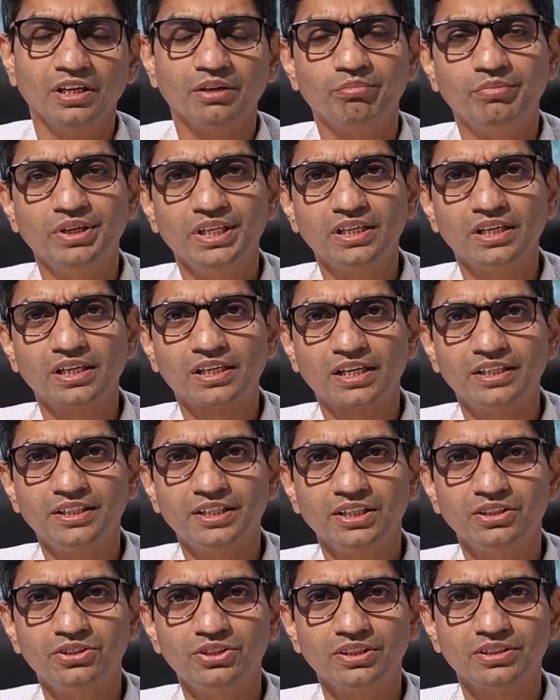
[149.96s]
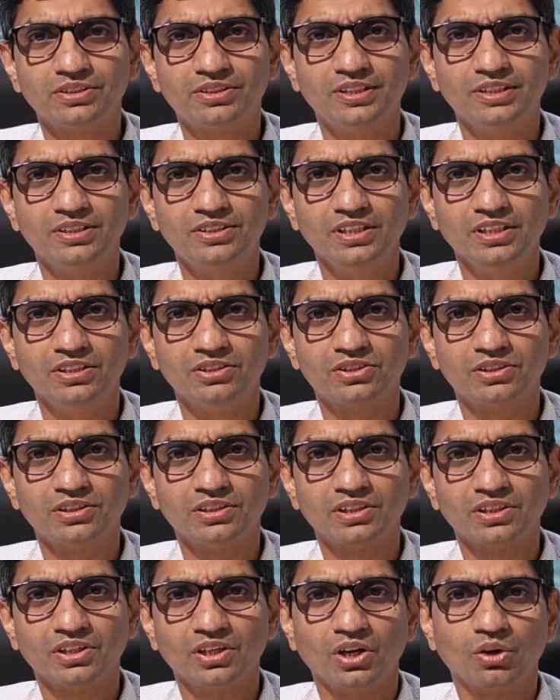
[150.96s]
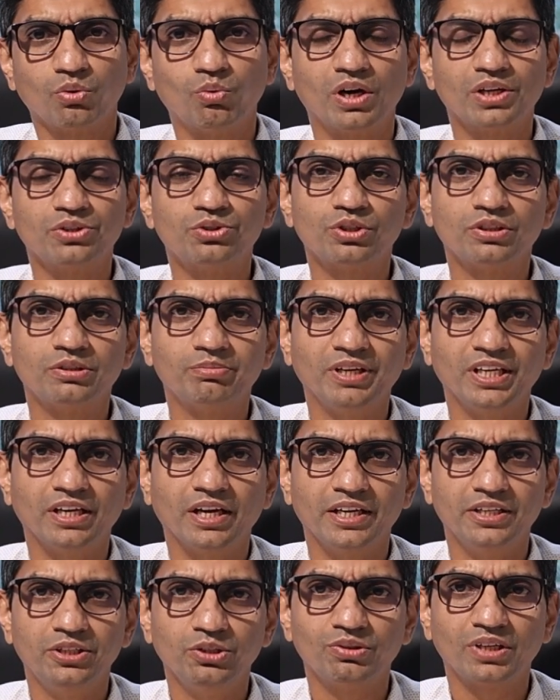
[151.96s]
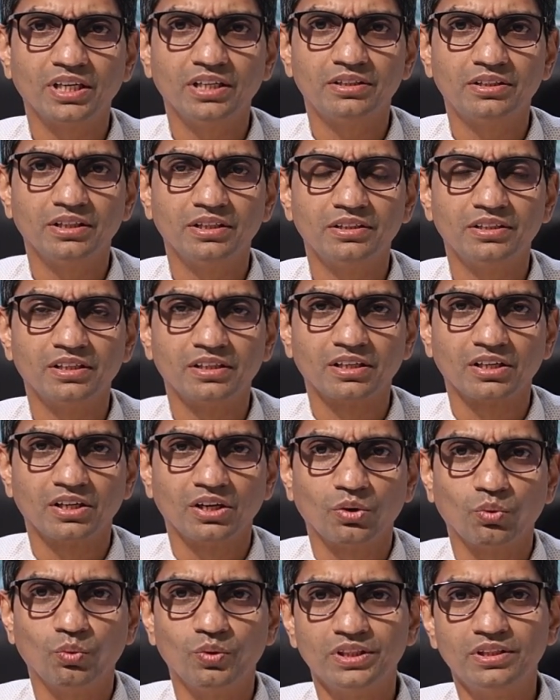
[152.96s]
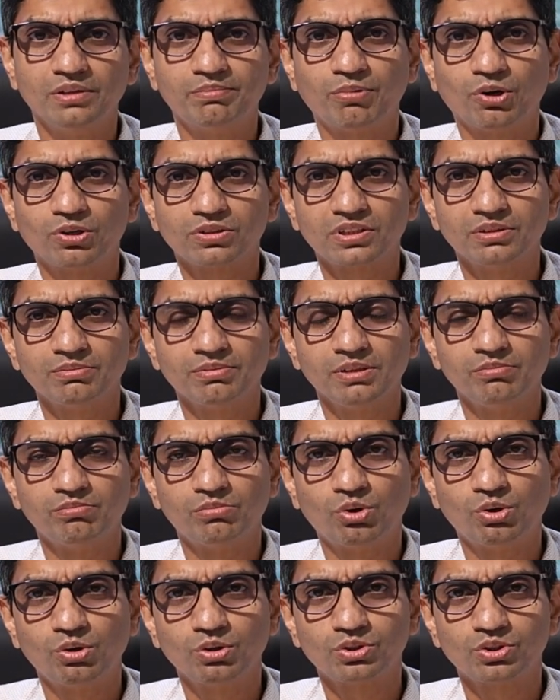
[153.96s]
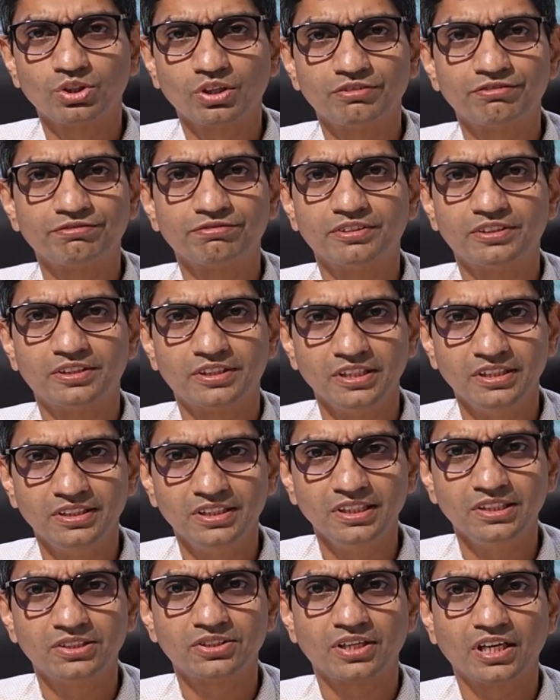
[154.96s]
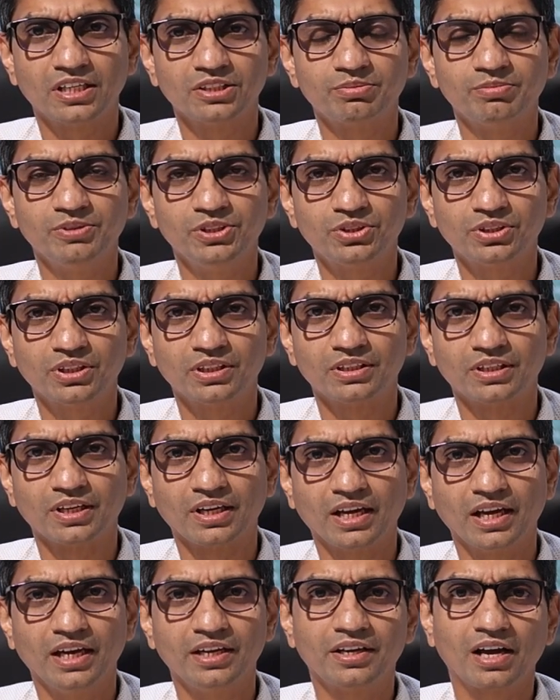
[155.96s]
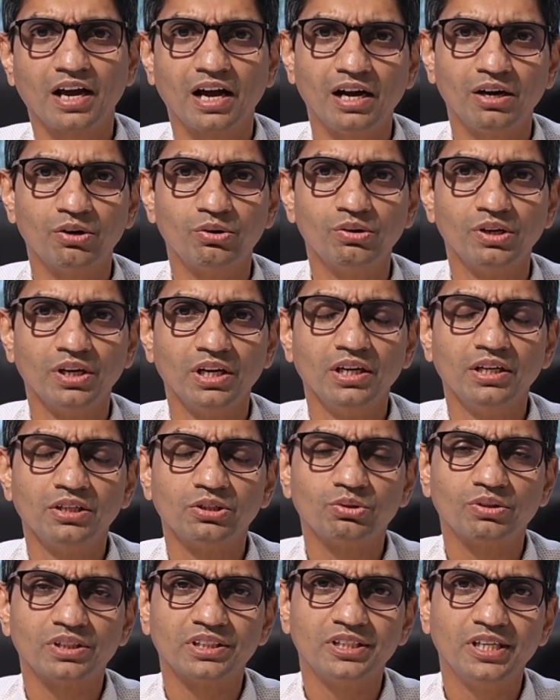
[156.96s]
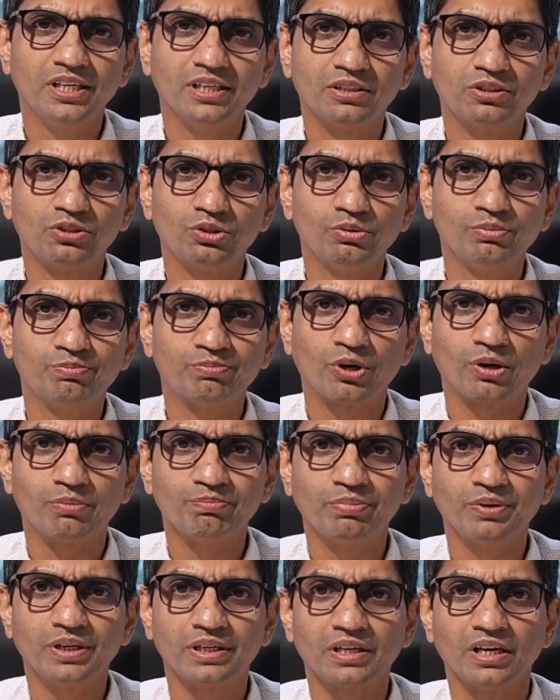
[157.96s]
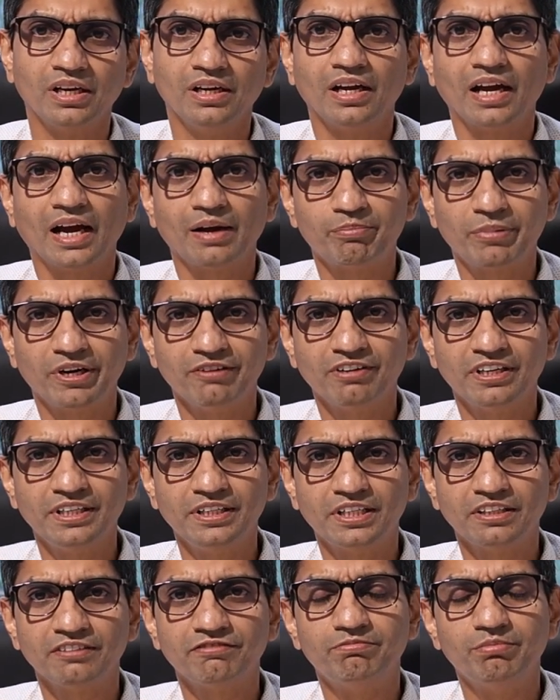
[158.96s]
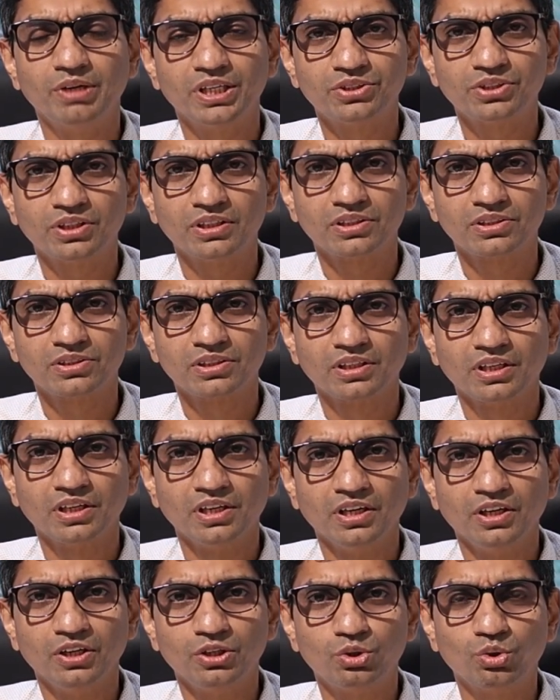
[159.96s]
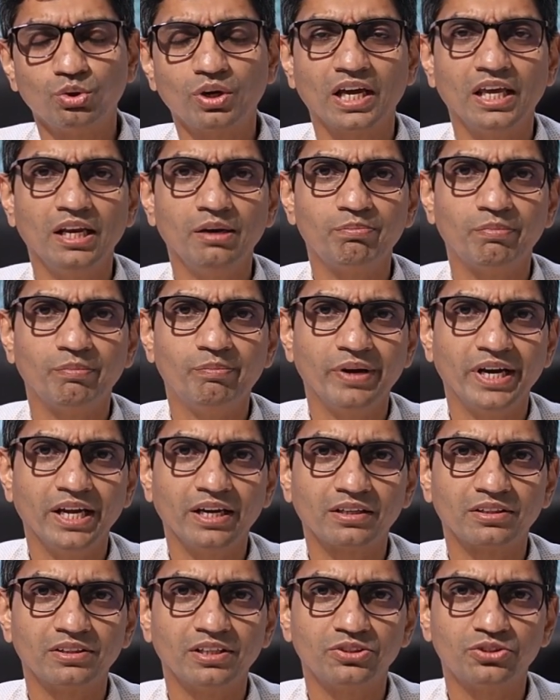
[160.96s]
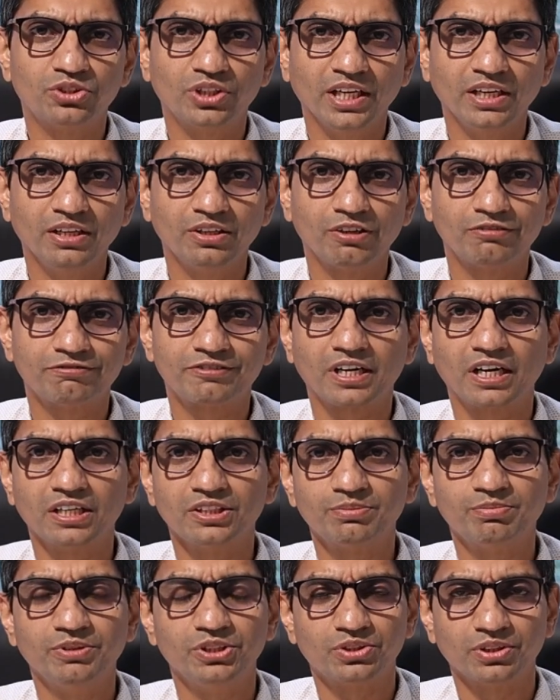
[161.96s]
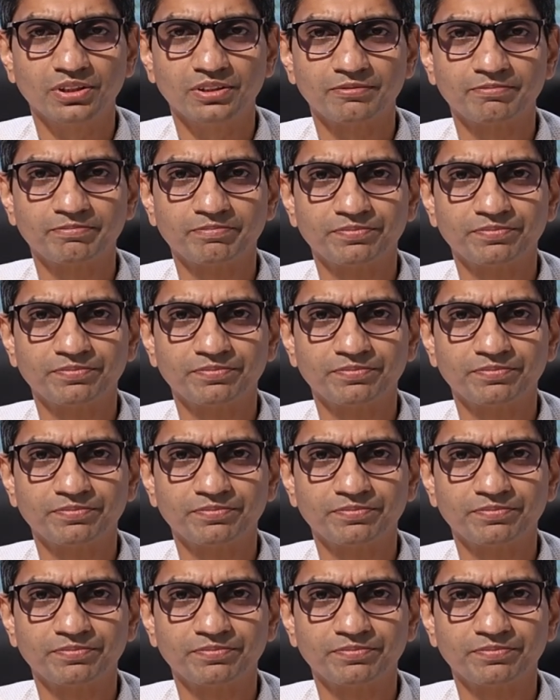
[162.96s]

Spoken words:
Being a contagious disease, one should be educated with the possible modes of disease transmission and how to adhere to proper preventive measures to help break the chain of transmission.